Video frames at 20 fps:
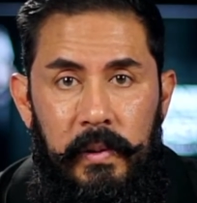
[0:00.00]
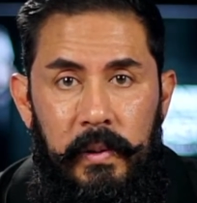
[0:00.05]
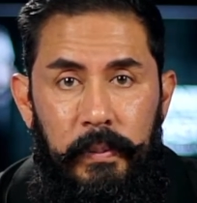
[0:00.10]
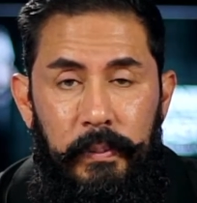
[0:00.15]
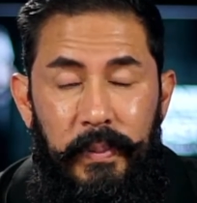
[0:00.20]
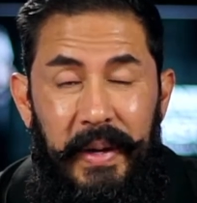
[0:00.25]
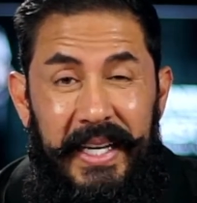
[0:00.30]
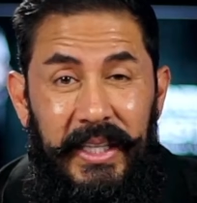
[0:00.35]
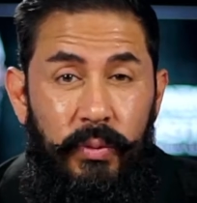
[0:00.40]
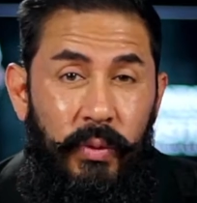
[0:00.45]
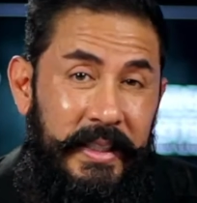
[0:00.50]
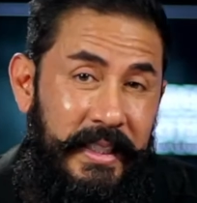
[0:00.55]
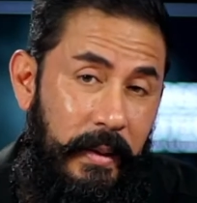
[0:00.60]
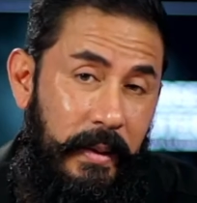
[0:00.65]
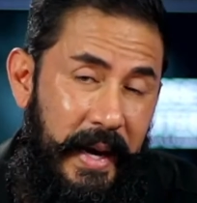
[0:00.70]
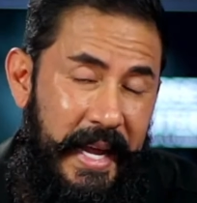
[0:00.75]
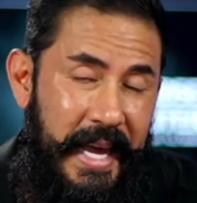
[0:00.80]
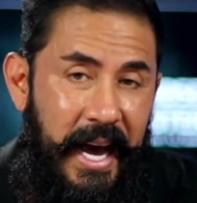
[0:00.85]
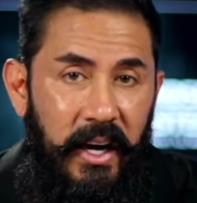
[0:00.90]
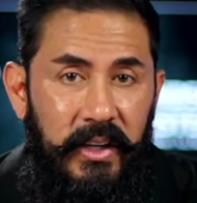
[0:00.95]
Because when
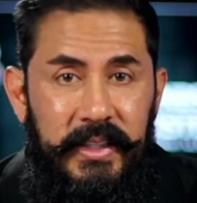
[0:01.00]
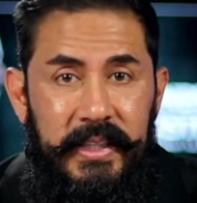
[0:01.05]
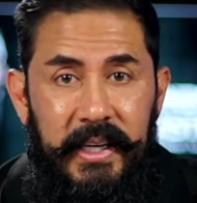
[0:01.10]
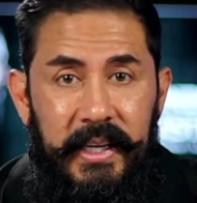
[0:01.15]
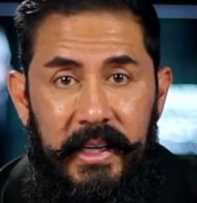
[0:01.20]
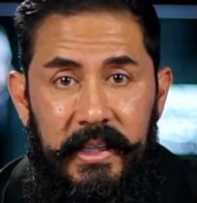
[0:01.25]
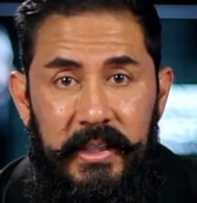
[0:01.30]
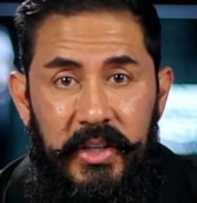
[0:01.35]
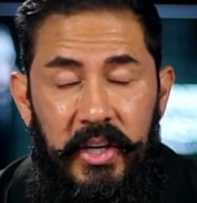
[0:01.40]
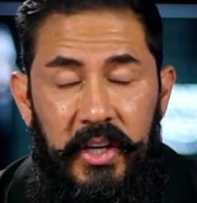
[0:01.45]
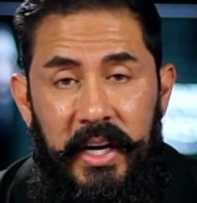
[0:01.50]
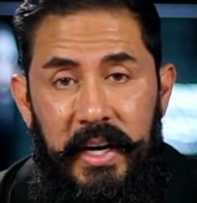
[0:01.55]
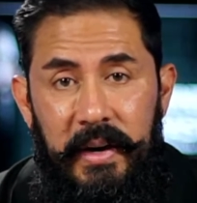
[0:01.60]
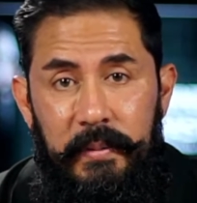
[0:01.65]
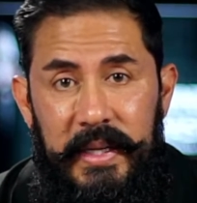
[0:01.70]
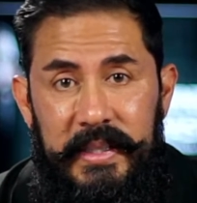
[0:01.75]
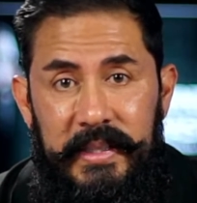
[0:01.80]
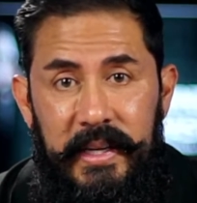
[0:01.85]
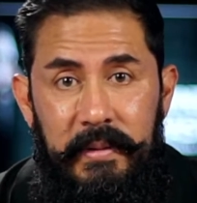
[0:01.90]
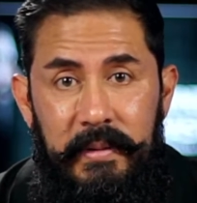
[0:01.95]
somebody else does, you're going to
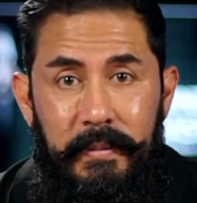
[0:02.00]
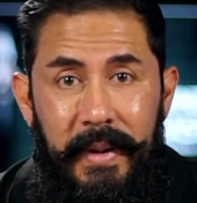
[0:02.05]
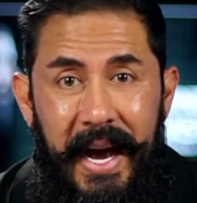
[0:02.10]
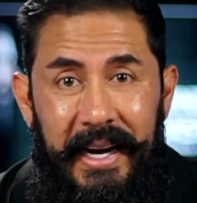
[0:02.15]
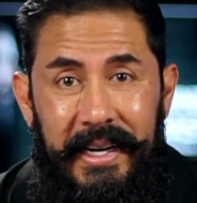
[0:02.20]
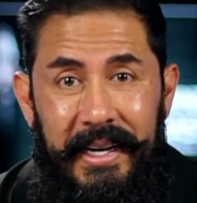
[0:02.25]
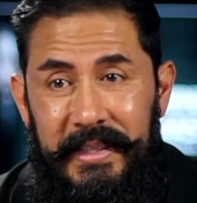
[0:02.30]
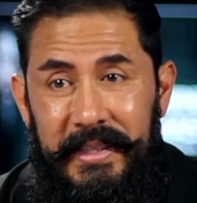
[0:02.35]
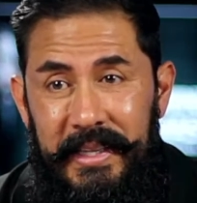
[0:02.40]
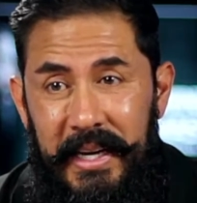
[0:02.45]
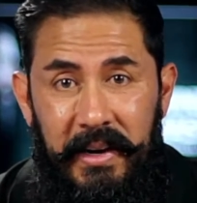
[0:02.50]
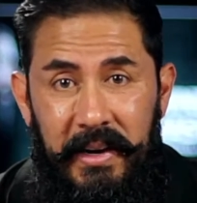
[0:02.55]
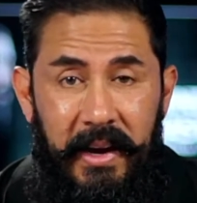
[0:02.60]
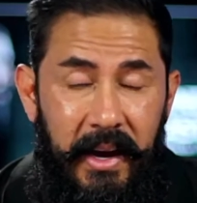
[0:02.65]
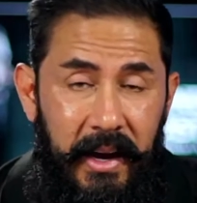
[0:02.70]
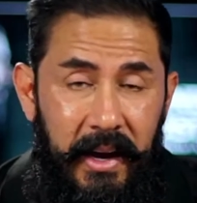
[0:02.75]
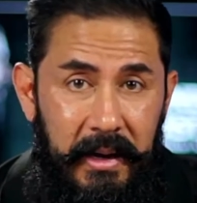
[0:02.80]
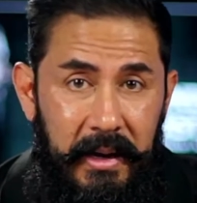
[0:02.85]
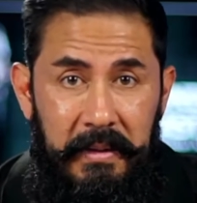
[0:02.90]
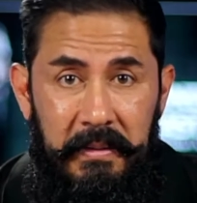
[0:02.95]
be sitting back and saying,
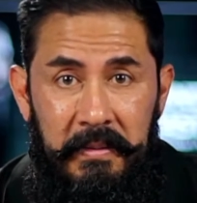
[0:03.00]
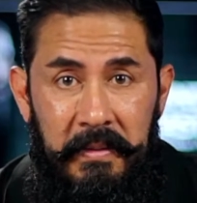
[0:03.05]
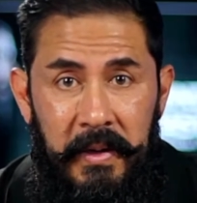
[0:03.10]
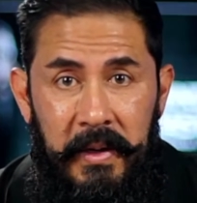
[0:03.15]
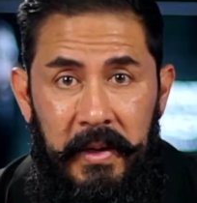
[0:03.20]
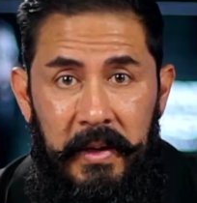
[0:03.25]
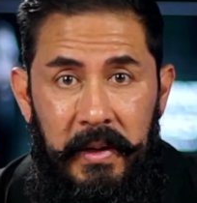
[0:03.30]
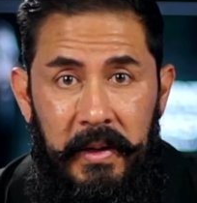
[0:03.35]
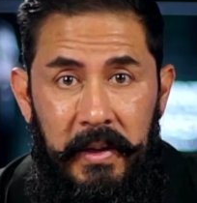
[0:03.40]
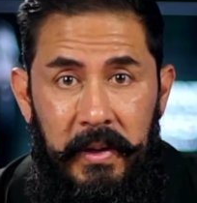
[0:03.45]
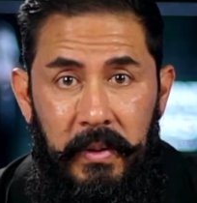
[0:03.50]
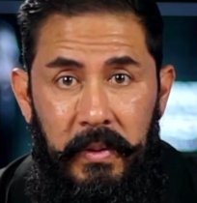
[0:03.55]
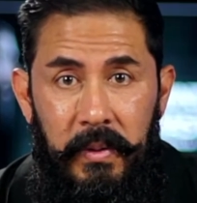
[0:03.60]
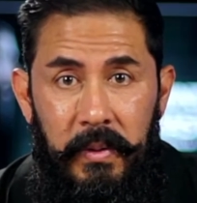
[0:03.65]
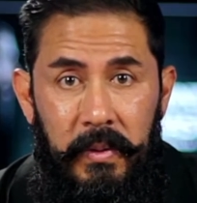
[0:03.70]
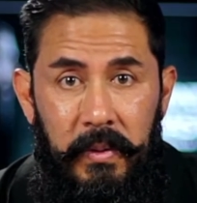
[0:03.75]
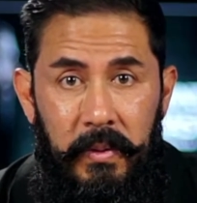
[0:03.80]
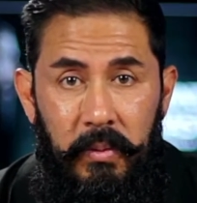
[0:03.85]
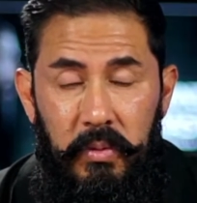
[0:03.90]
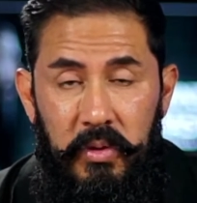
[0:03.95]
hey,
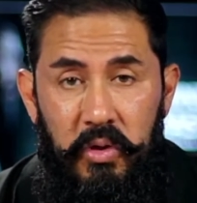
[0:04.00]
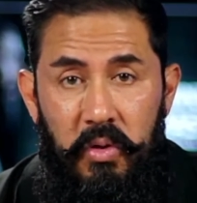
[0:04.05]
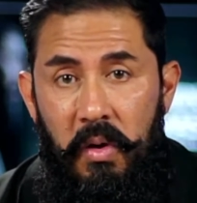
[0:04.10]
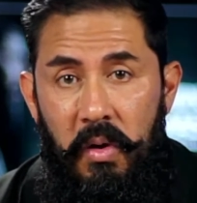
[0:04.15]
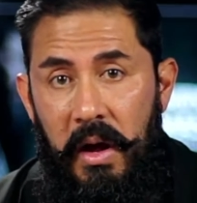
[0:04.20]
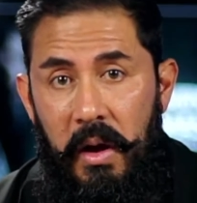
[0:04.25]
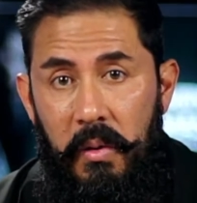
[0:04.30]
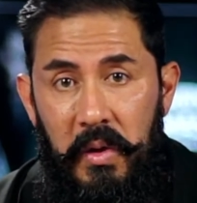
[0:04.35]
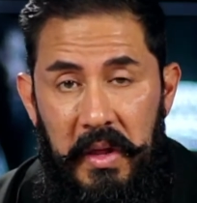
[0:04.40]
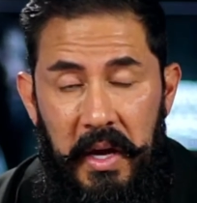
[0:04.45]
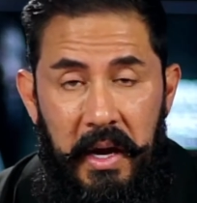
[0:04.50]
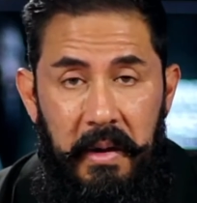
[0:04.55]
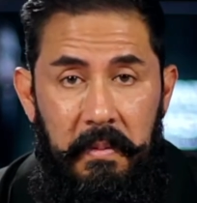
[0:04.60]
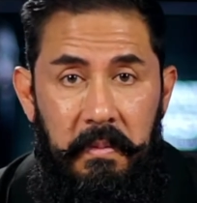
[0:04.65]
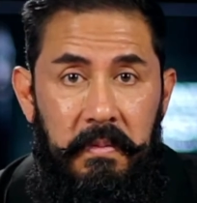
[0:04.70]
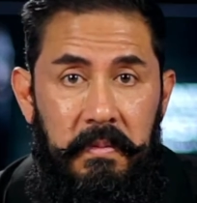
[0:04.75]
what's going on with him?